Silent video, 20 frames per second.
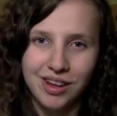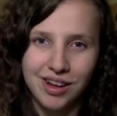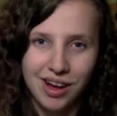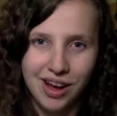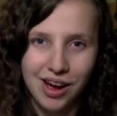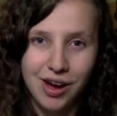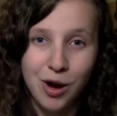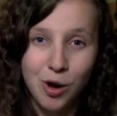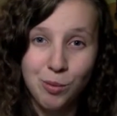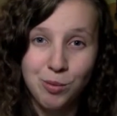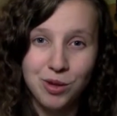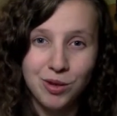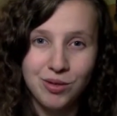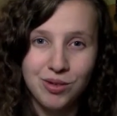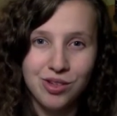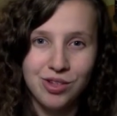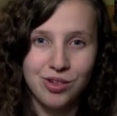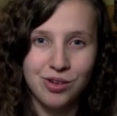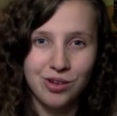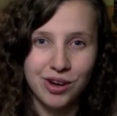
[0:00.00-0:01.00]
I hope you
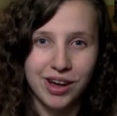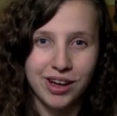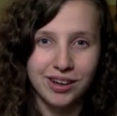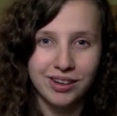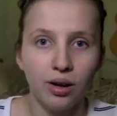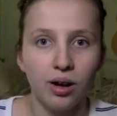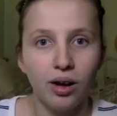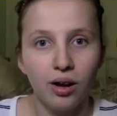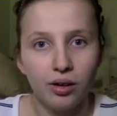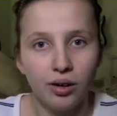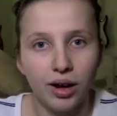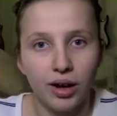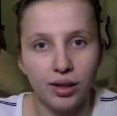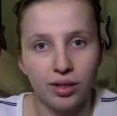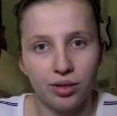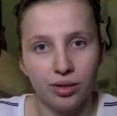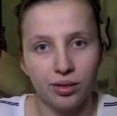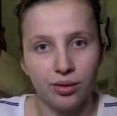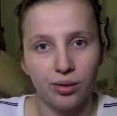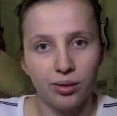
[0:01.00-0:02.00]
enjoy. Alright,
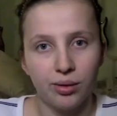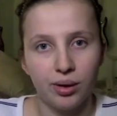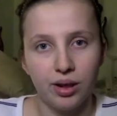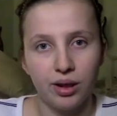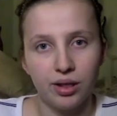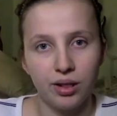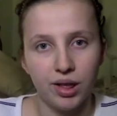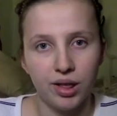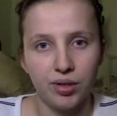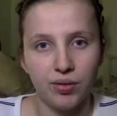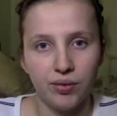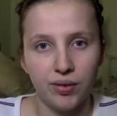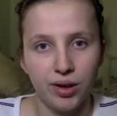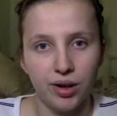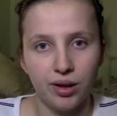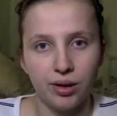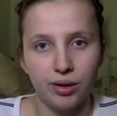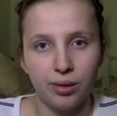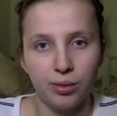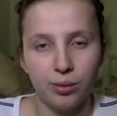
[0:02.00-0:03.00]
so in this
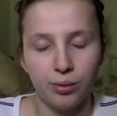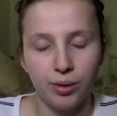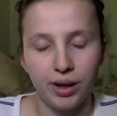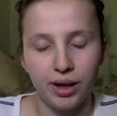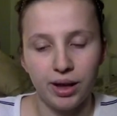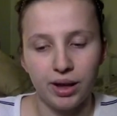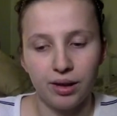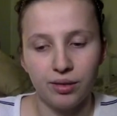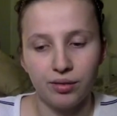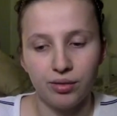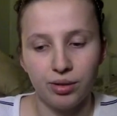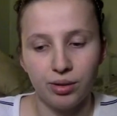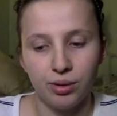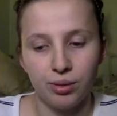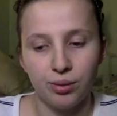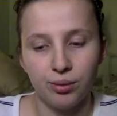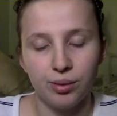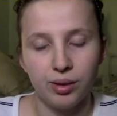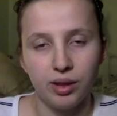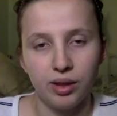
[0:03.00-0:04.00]
video we have
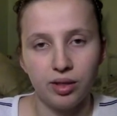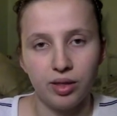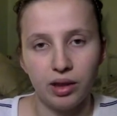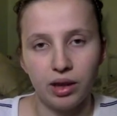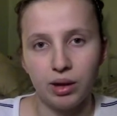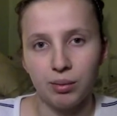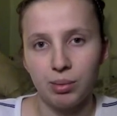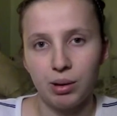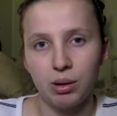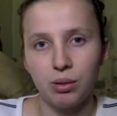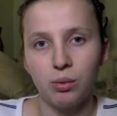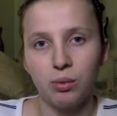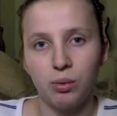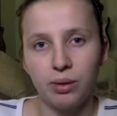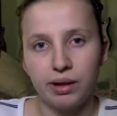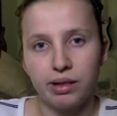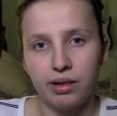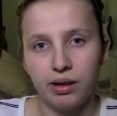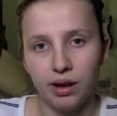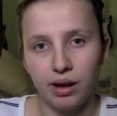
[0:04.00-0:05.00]
to really think about
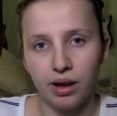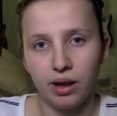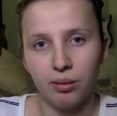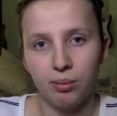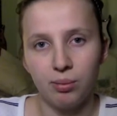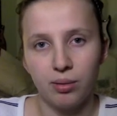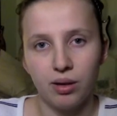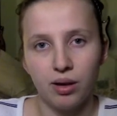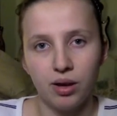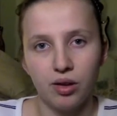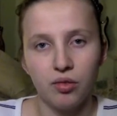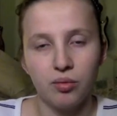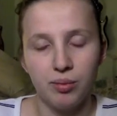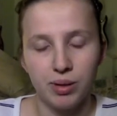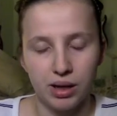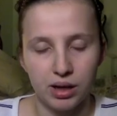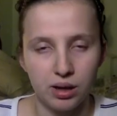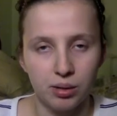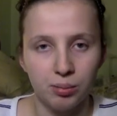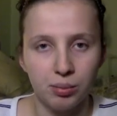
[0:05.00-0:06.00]
what type of
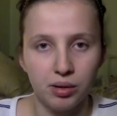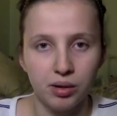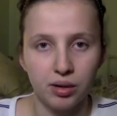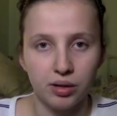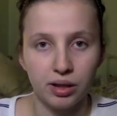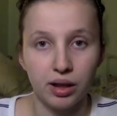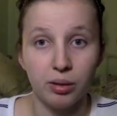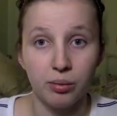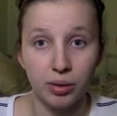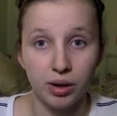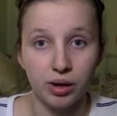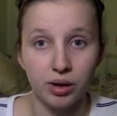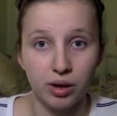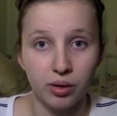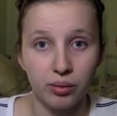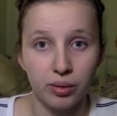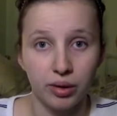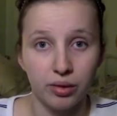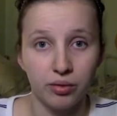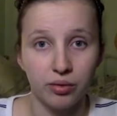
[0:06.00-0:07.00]
makeup look that we're
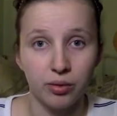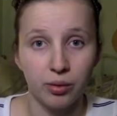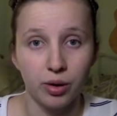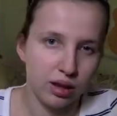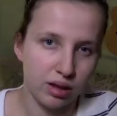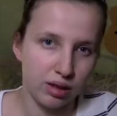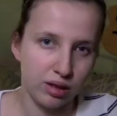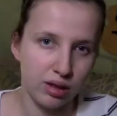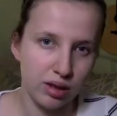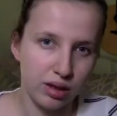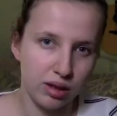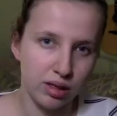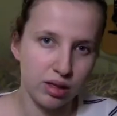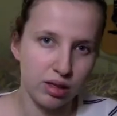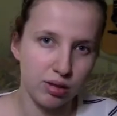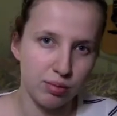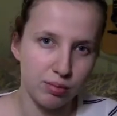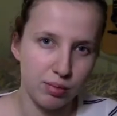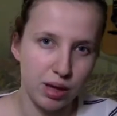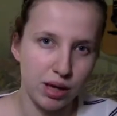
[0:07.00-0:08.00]
going for.
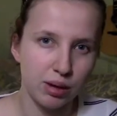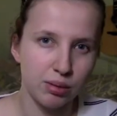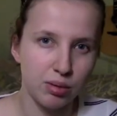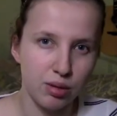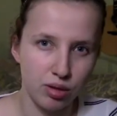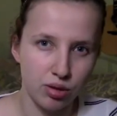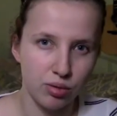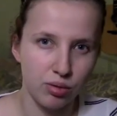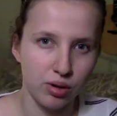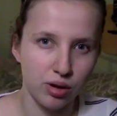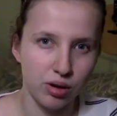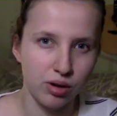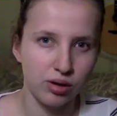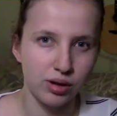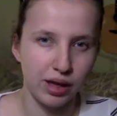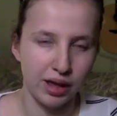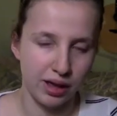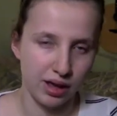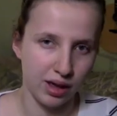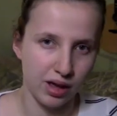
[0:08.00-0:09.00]
This makeup tutorial
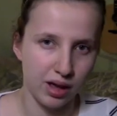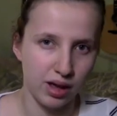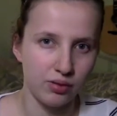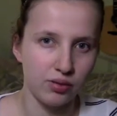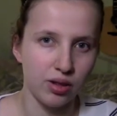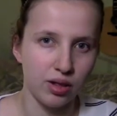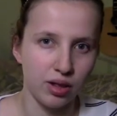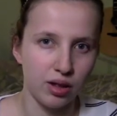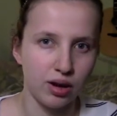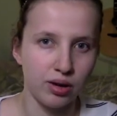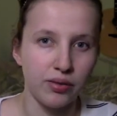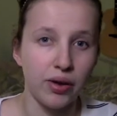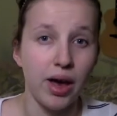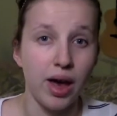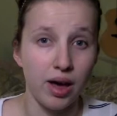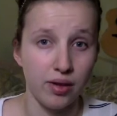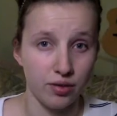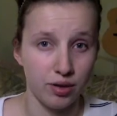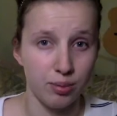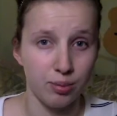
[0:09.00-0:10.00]
can't have a lot of
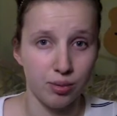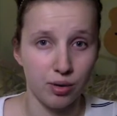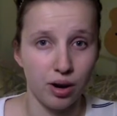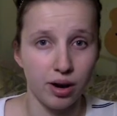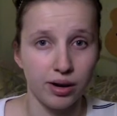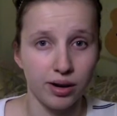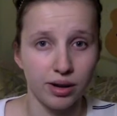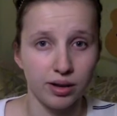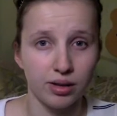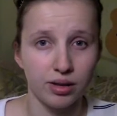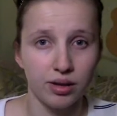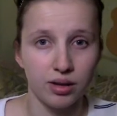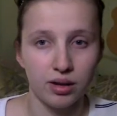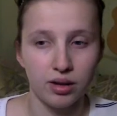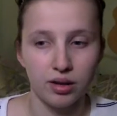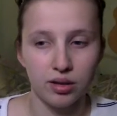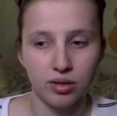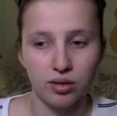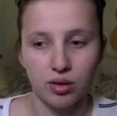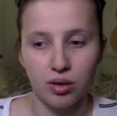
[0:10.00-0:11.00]
heavy products,
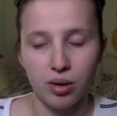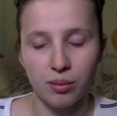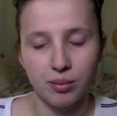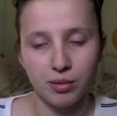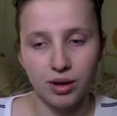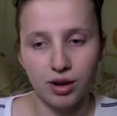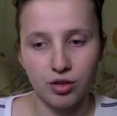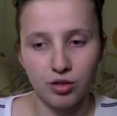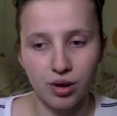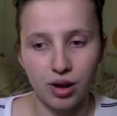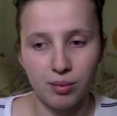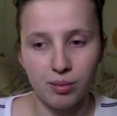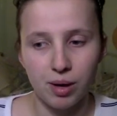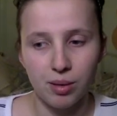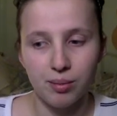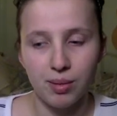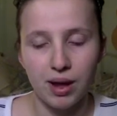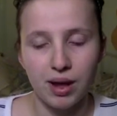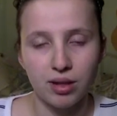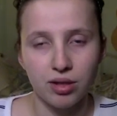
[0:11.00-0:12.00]
so I'm going to try my
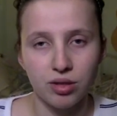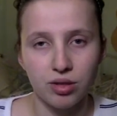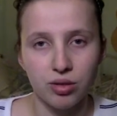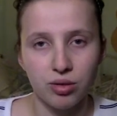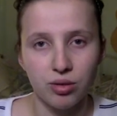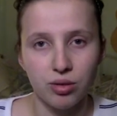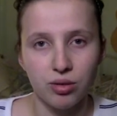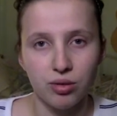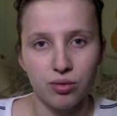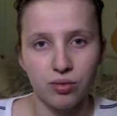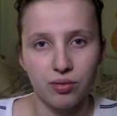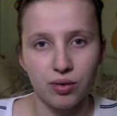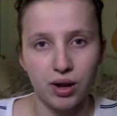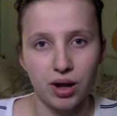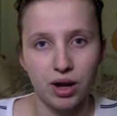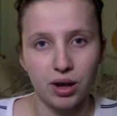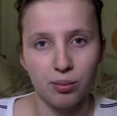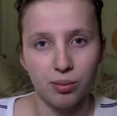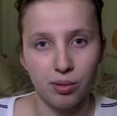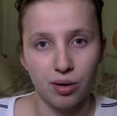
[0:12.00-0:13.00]
best to
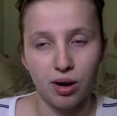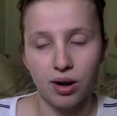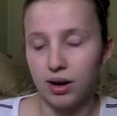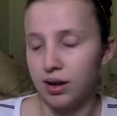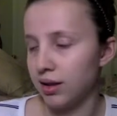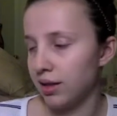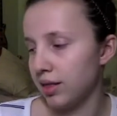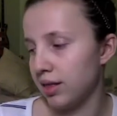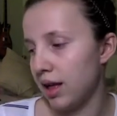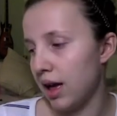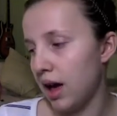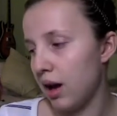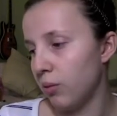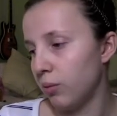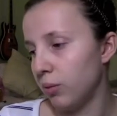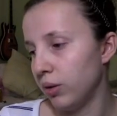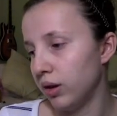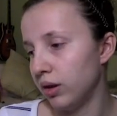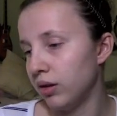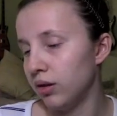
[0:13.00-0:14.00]
find products that
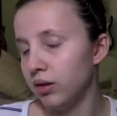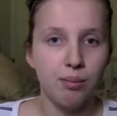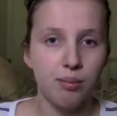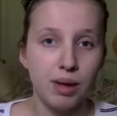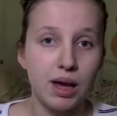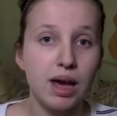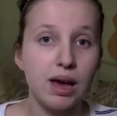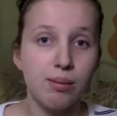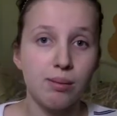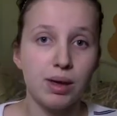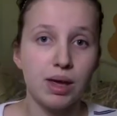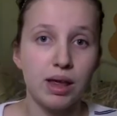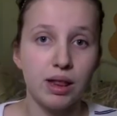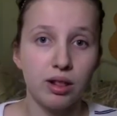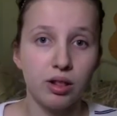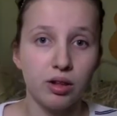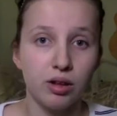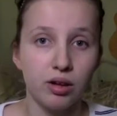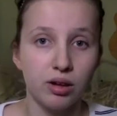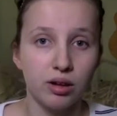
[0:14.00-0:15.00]
will make me
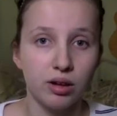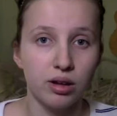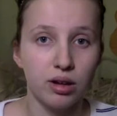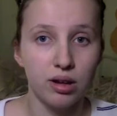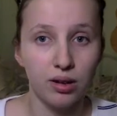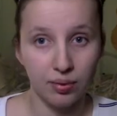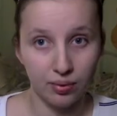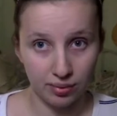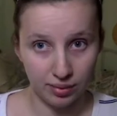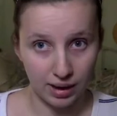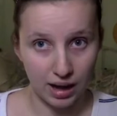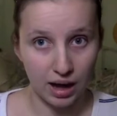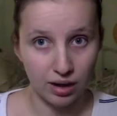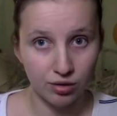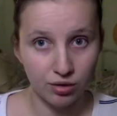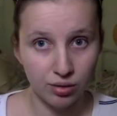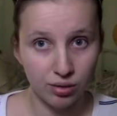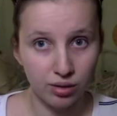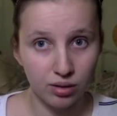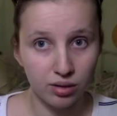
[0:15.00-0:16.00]
look
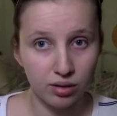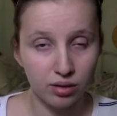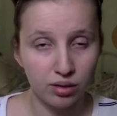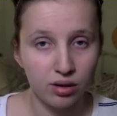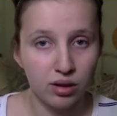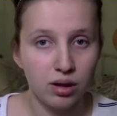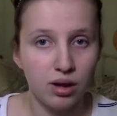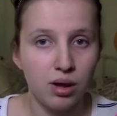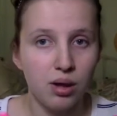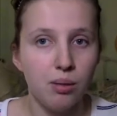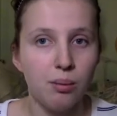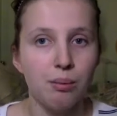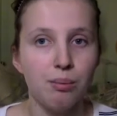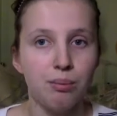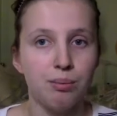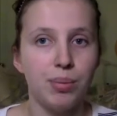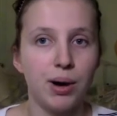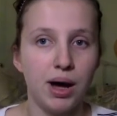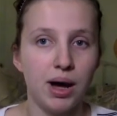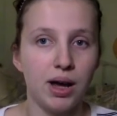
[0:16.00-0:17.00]
natural,
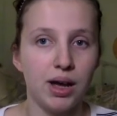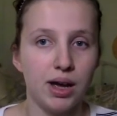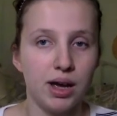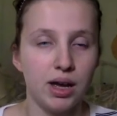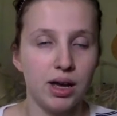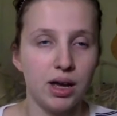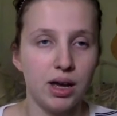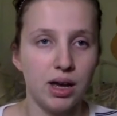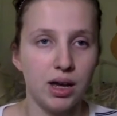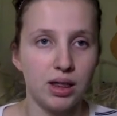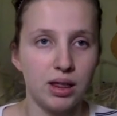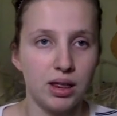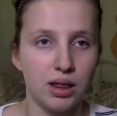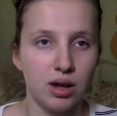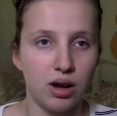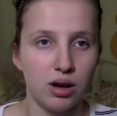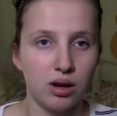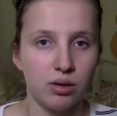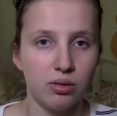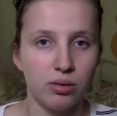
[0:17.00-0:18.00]
but it's
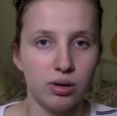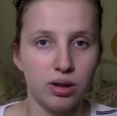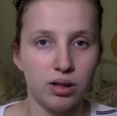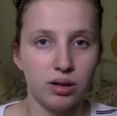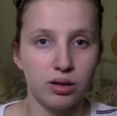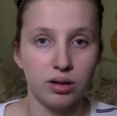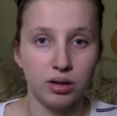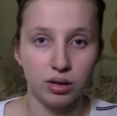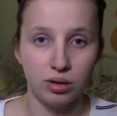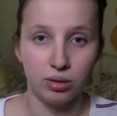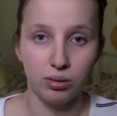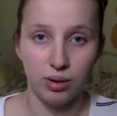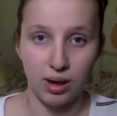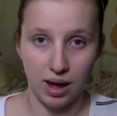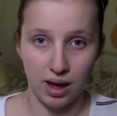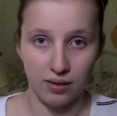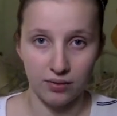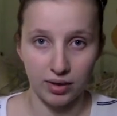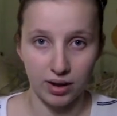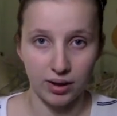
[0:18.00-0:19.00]
not going to look too
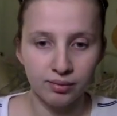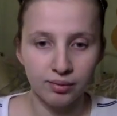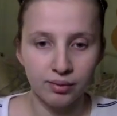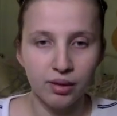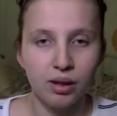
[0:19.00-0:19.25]
heavy.